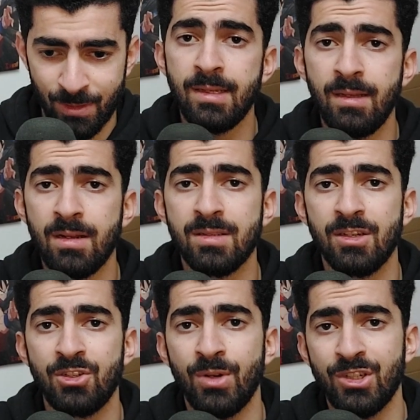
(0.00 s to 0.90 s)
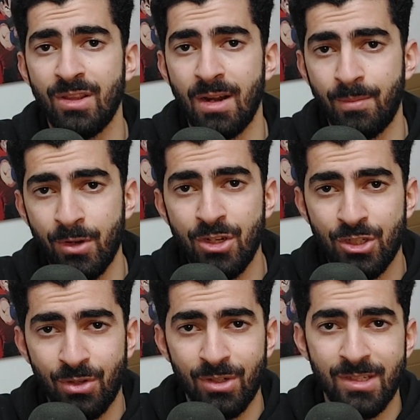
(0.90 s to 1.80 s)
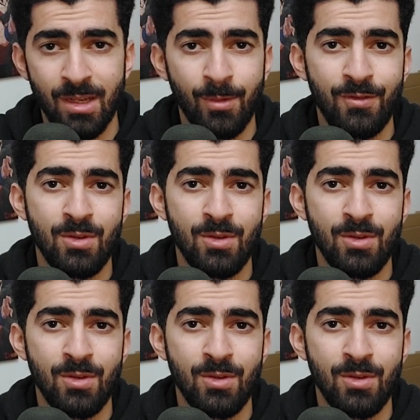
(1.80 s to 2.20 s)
It's a little situation that I'm pretty sure some of